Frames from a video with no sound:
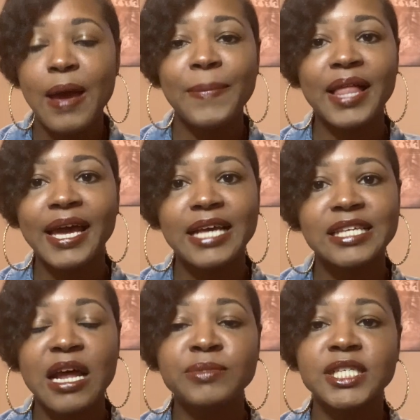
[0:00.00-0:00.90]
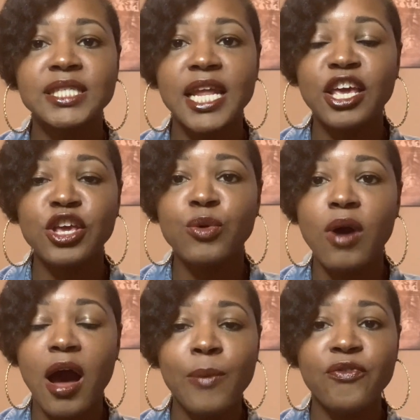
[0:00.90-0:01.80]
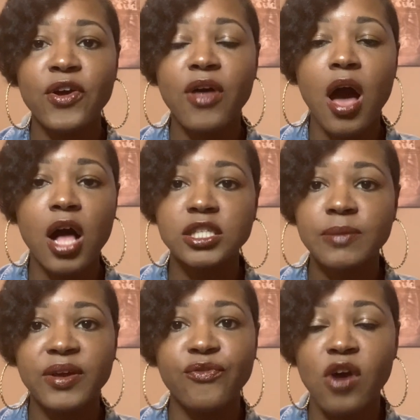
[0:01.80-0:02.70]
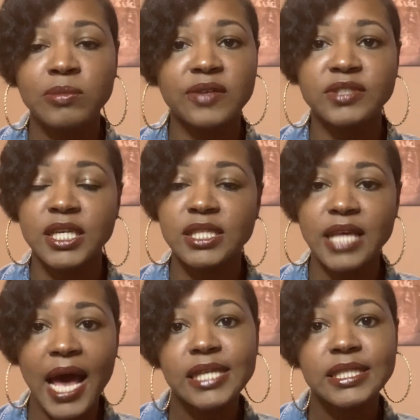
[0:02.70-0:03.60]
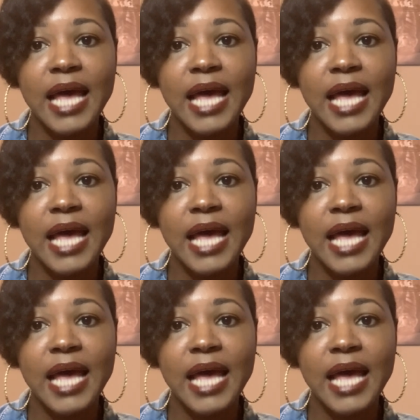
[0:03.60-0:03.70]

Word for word: But like I said, I'm just setting you up for the ultimate forms of success.